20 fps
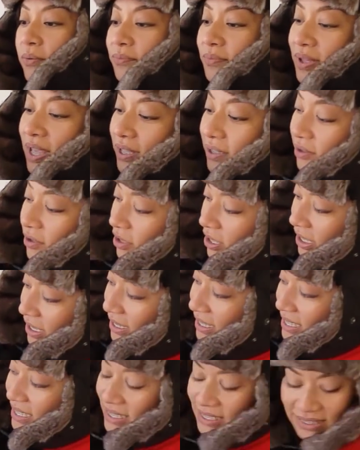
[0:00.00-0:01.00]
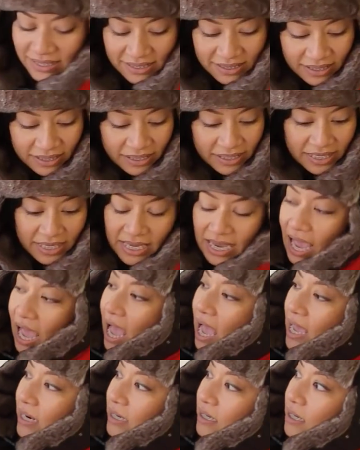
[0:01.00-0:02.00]
Absolutely mind blowing.
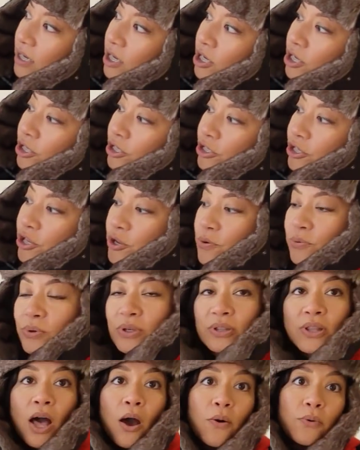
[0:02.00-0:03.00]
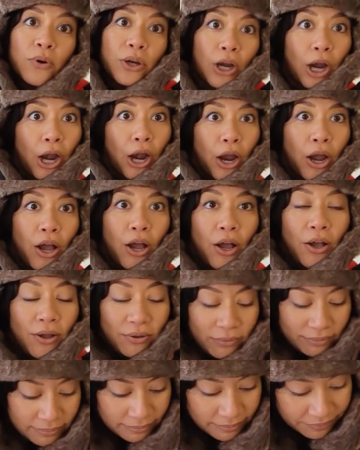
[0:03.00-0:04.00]
neon. You glow, you girl. Glow, girl.
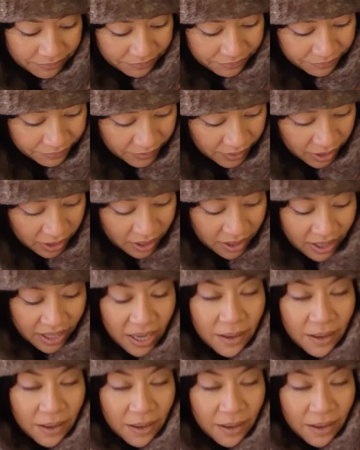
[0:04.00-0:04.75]
You glow, girl.